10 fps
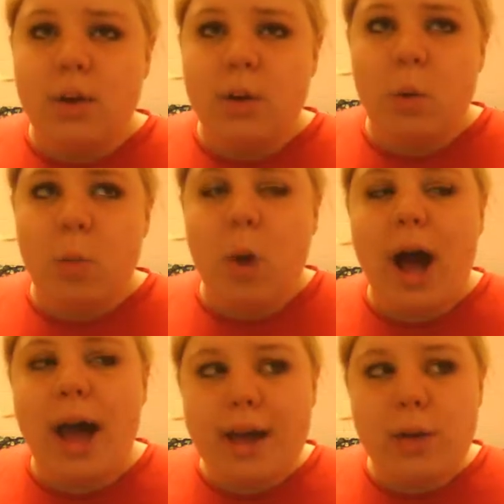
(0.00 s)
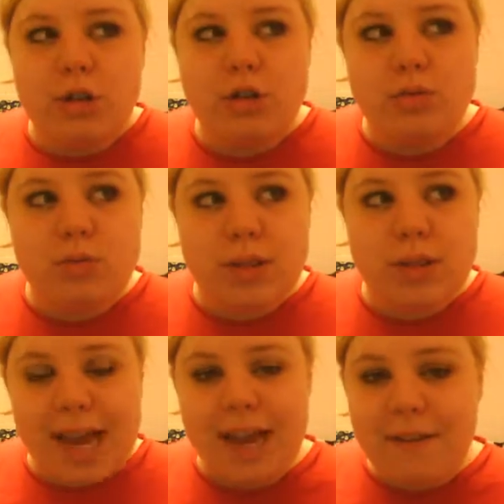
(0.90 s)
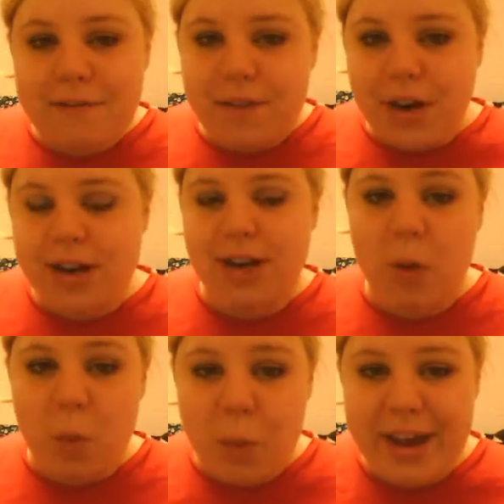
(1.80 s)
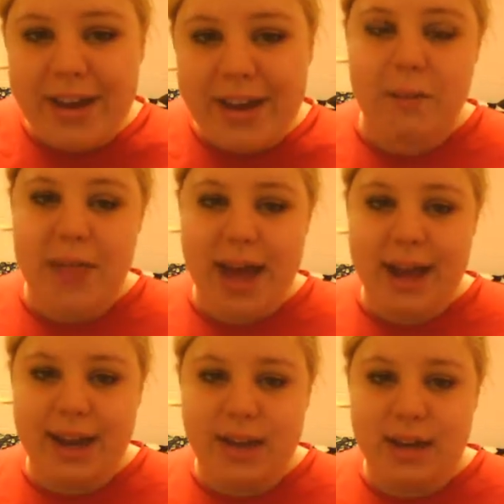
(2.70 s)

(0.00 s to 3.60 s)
Why would you take funding away from that?